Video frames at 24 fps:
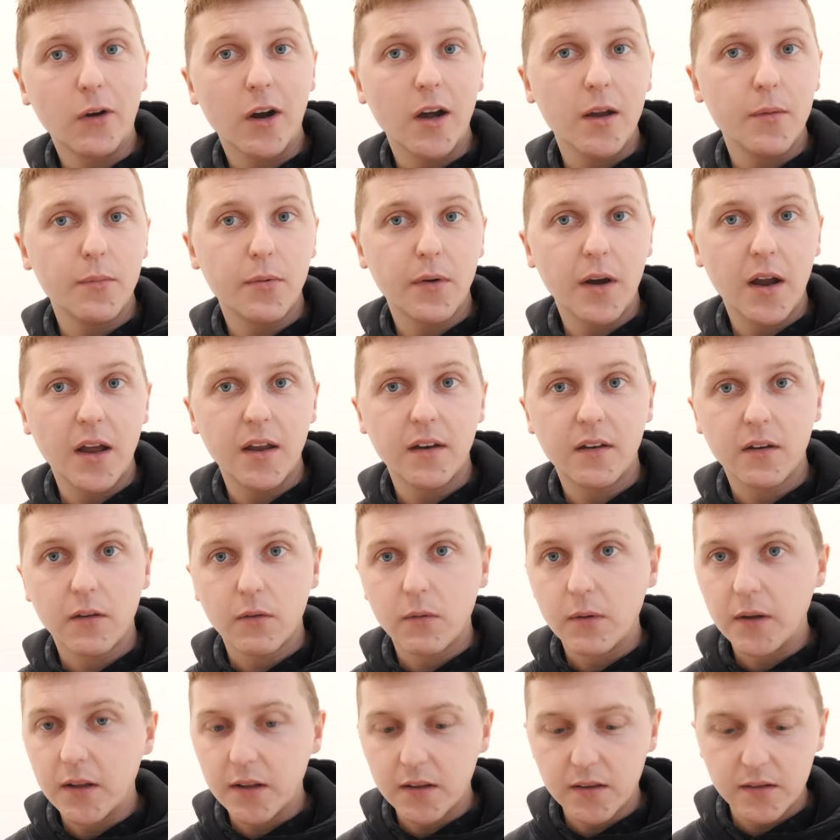rye bread
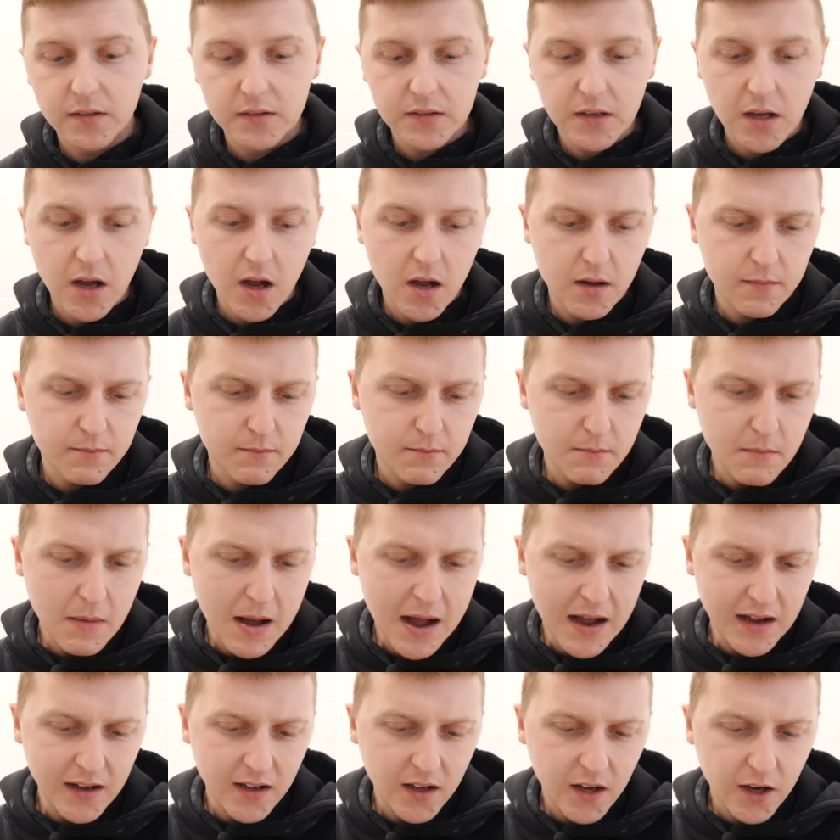with some
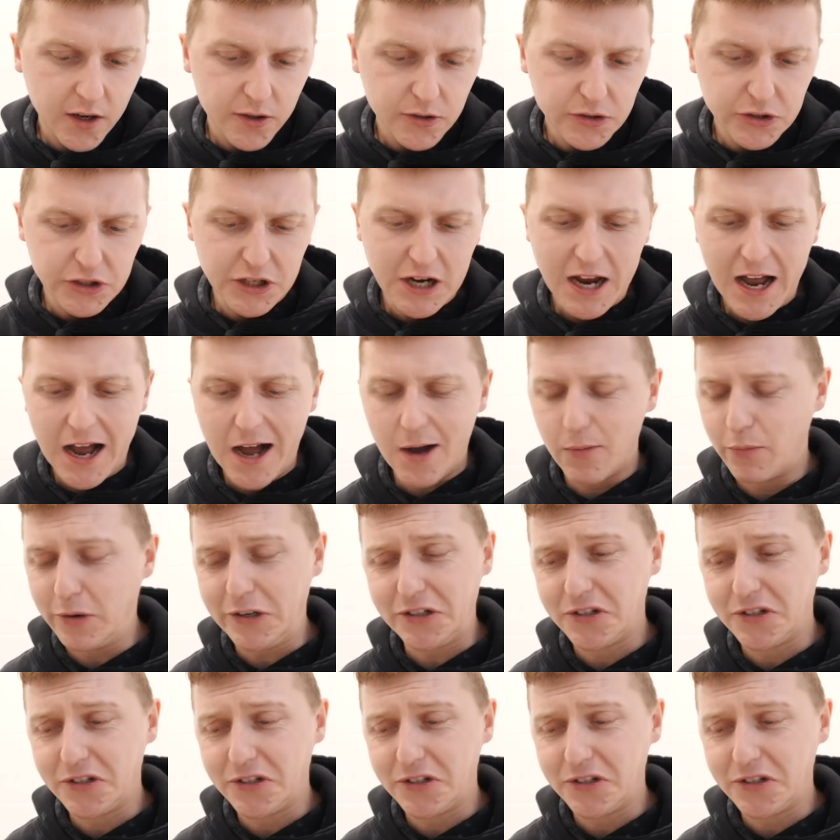mango jam,